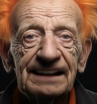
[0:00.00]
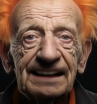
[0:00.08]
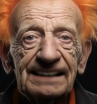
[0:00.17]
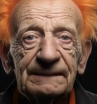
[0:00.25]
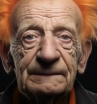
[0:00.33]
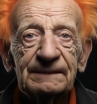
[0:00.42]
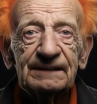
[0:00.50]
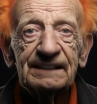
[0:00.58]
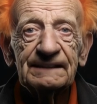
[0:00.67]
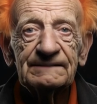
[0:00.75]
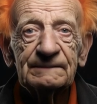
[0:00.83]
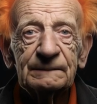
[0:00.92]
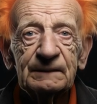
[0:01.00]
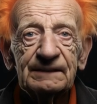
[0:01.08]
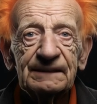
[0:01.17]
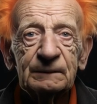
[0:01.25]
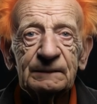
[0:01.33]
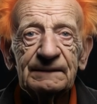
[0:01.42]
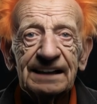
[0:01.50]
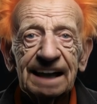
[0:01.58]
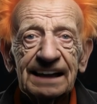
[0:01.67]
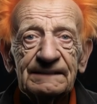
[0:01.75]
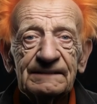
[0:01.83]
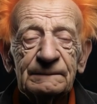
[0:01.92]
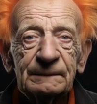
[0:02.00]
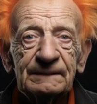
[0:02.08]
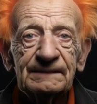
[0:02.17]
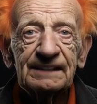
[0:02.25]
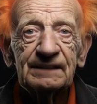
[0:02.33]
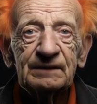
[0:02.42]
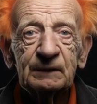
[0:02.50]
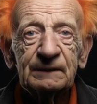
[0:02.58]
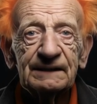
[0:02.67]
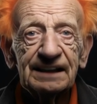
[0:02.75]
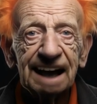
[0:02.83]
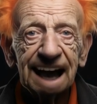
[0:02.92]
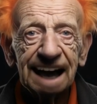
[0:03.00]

especially if the person with a lack of impulse control